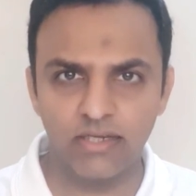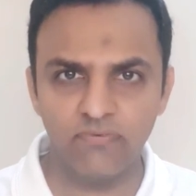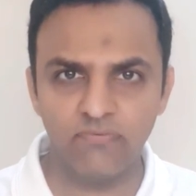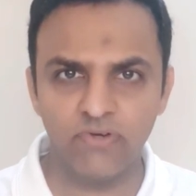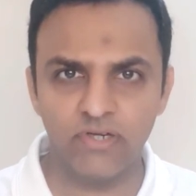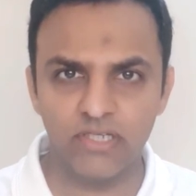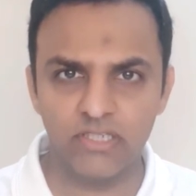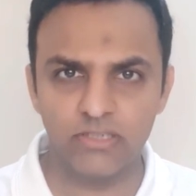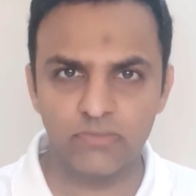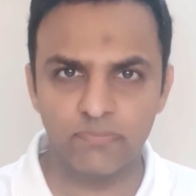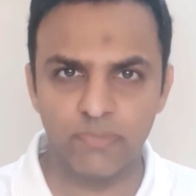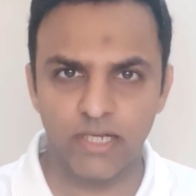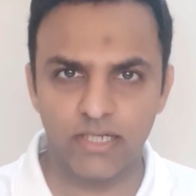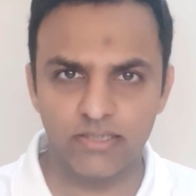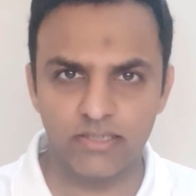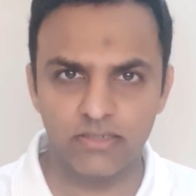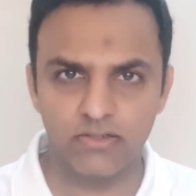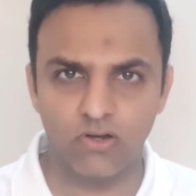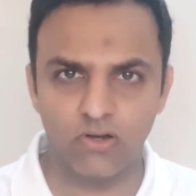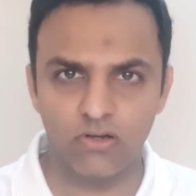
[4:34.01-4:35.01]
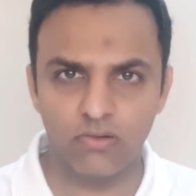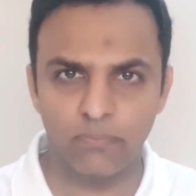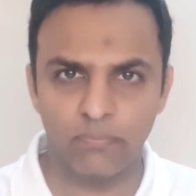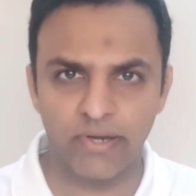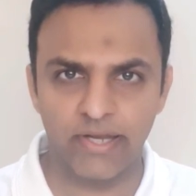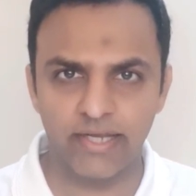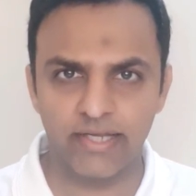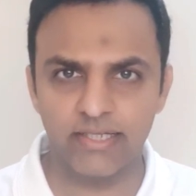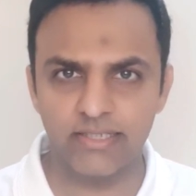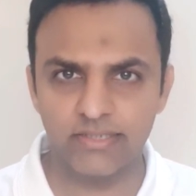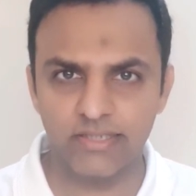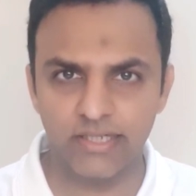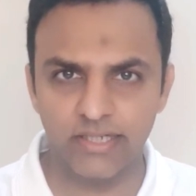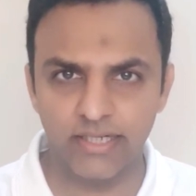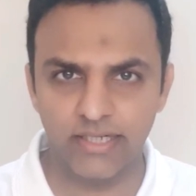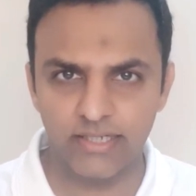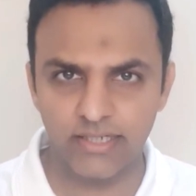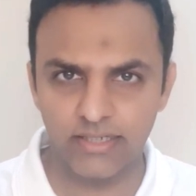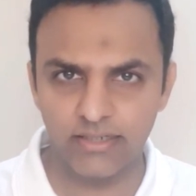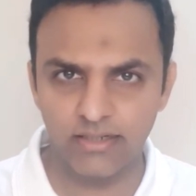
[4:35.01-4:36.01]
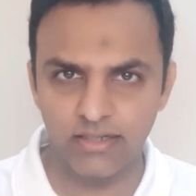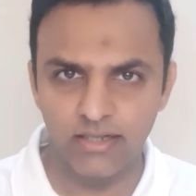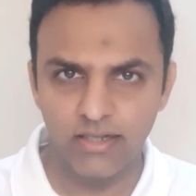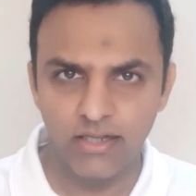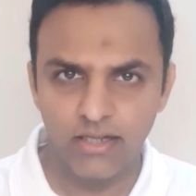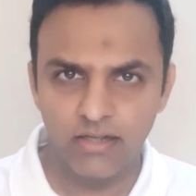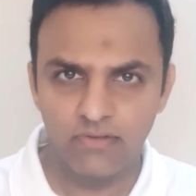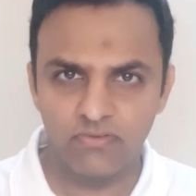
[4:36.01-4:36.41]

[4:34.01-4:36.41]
If it is present or break is created,